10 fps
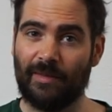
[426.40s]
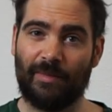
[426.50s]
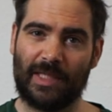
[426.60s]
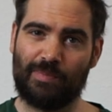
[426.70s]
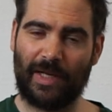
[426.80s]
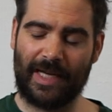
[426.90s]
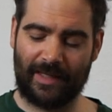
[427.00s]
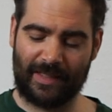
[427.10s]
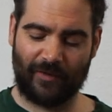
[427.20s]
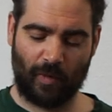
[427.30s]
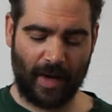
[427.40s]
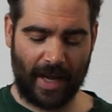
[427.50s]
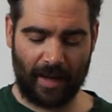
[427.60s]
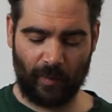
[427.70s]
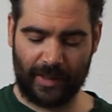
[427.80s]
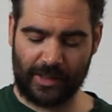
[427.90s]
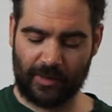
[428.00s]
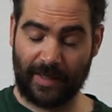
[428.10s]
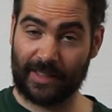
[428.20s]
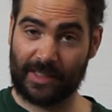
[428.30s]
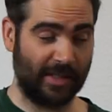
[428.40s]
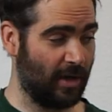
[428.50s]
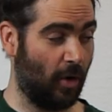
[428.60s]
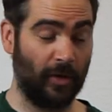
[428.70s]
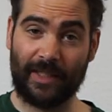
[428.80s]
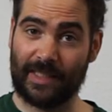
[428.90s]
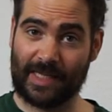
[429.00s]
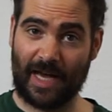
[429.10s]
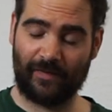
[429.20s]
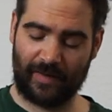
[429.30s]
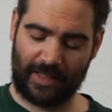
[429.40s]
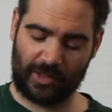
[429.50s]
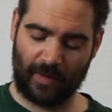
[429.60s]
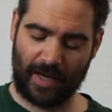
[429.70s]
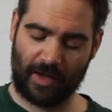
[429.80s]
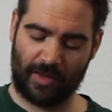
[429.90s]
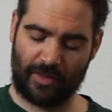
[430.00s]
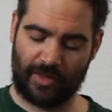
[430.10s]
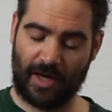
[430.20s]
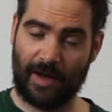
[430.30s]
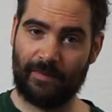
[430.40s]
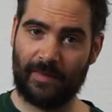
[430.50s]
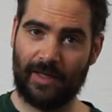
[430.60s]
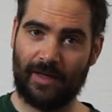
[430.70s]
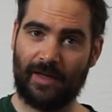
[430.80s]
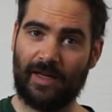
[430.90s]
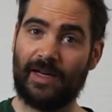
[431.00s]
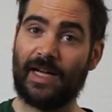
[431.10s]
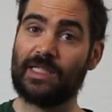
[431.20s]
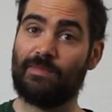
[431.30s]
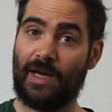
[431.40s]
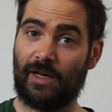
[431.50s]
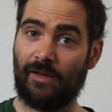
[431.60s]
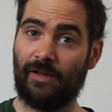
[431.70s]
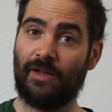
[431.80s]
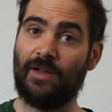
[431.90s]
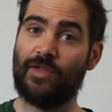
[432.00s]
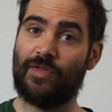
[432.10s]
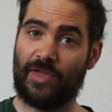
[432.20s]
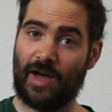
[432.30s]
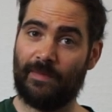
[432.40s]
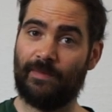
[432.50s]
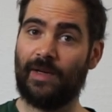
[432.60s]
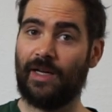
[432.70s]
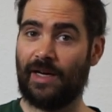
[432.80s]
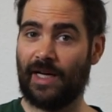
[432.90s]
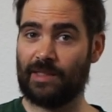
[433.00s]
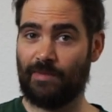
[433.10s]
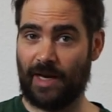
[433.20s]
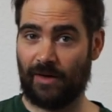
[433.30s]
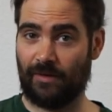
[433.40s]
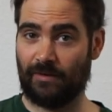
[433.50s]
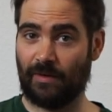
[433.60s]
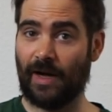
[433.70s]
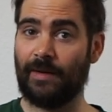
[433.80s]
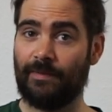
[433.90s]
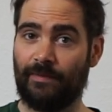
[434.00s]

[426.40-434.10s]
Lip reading: But it's played in a different way. And what he's doing is he's holding this F and he's going thumb, index, middle, thumb, index, middle, right?